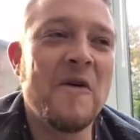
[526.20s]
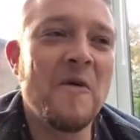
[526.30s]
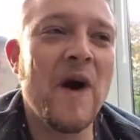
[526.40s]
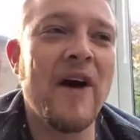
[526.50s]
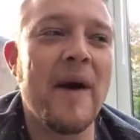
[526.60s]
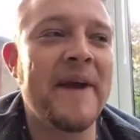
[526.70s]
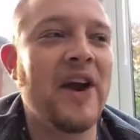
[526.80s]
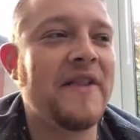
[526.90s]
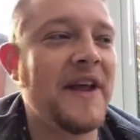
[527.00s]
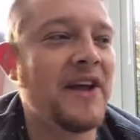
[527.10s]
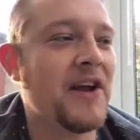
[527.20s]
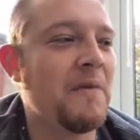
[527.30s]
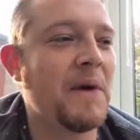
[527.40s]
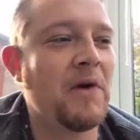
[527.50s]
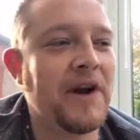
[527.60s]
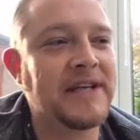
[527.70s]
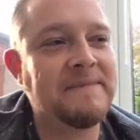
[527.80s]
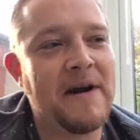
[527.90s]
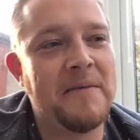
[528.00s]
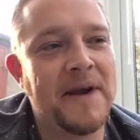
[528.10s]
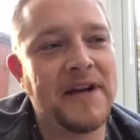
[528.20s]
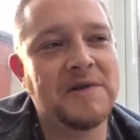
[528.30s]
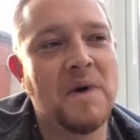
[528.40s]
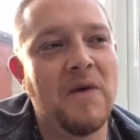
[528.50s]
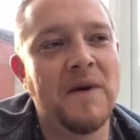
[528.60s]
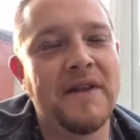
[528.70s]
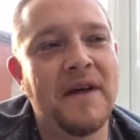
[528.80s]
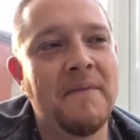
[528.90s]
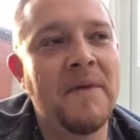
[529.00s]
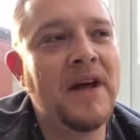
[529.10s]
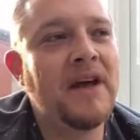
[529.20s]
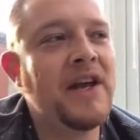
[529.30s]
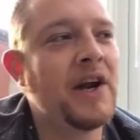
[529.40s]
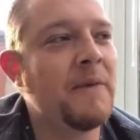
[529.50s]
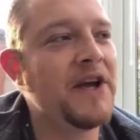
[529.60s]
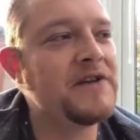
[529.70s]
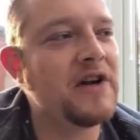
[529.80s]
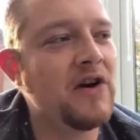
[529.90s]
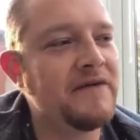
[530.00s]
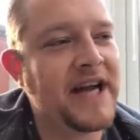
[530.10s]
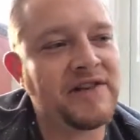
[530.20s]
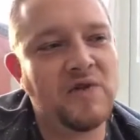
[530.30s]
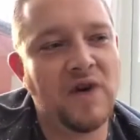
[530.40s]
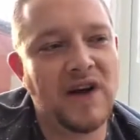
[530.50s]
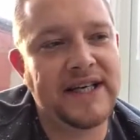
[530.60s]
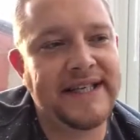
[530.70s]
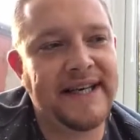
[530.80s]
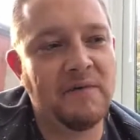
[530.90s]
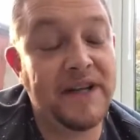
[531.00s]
Well, I mean, I think we with them. We used a lot of natural lighting.